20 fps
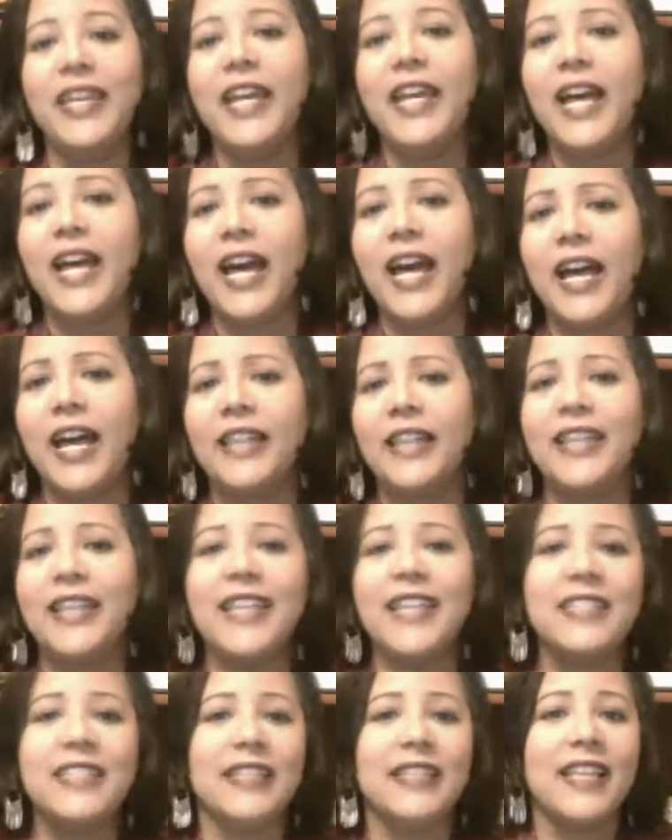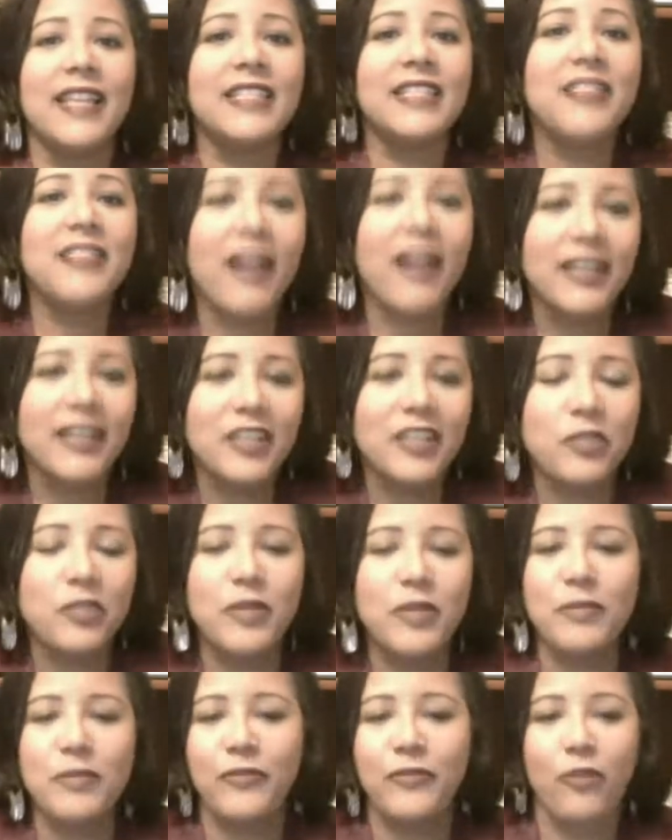Let's talk a little
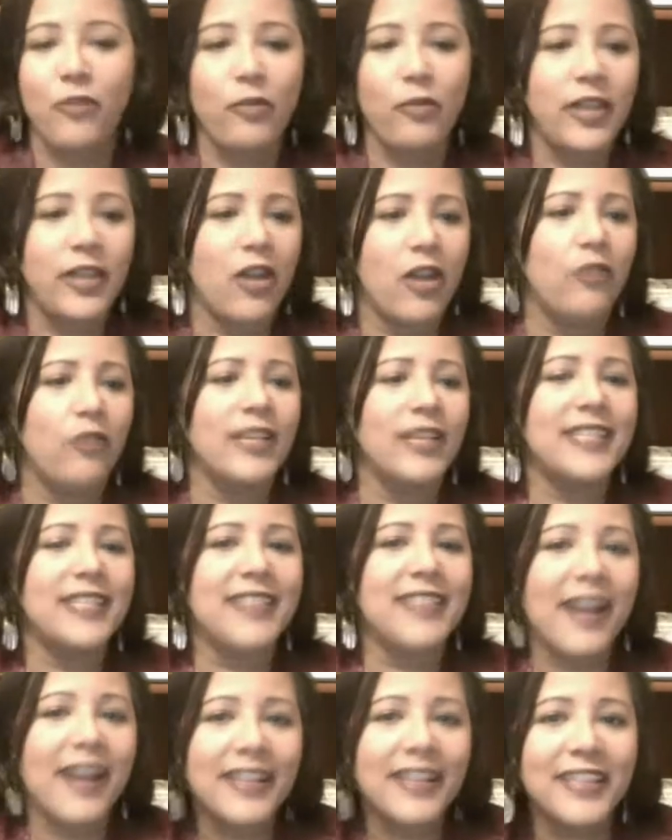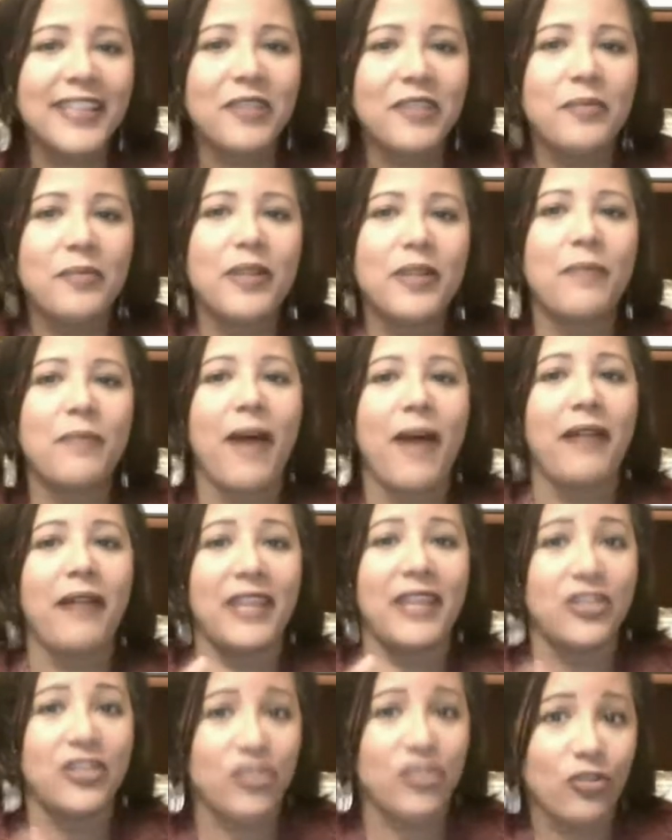bit before we go. Let's talk a little bit
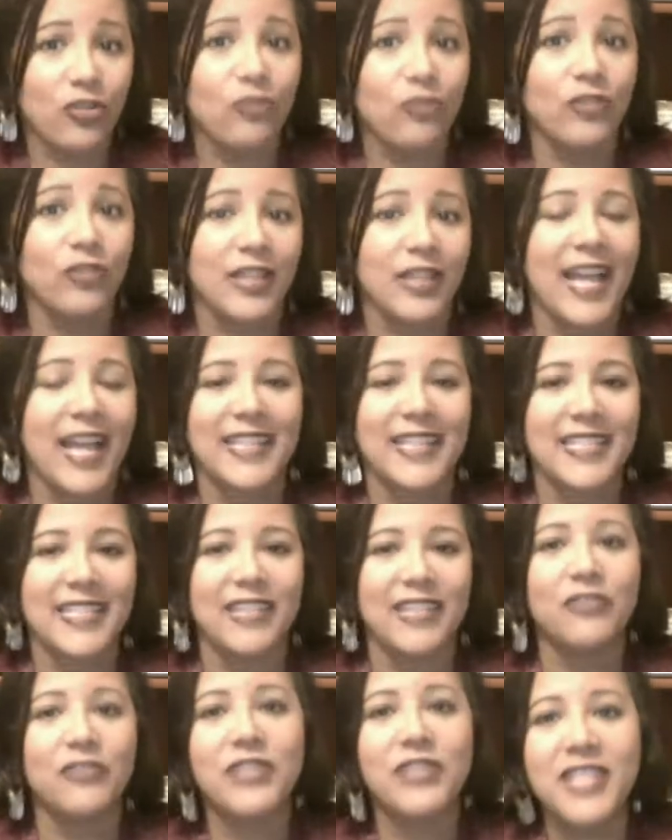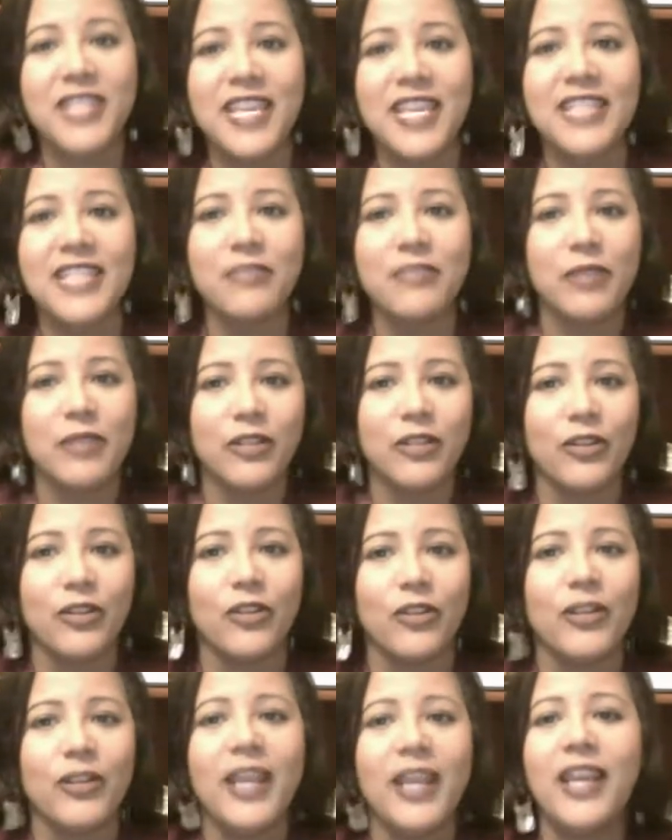about internalizing those things that we
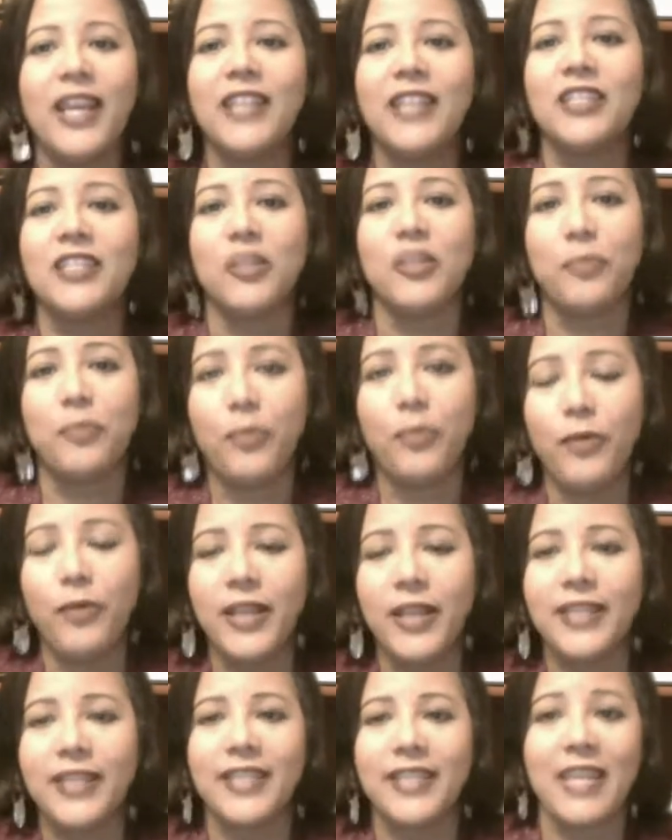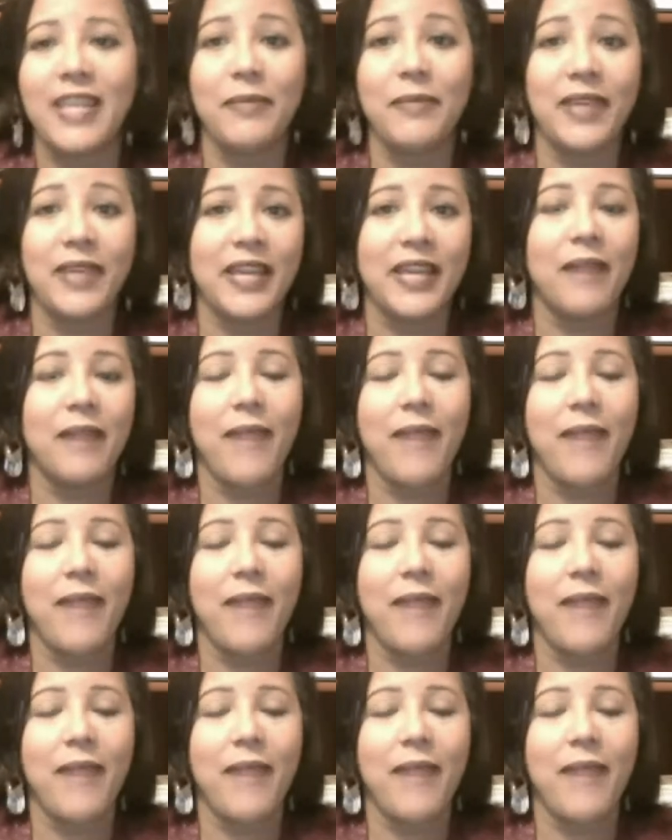learn to the point that they become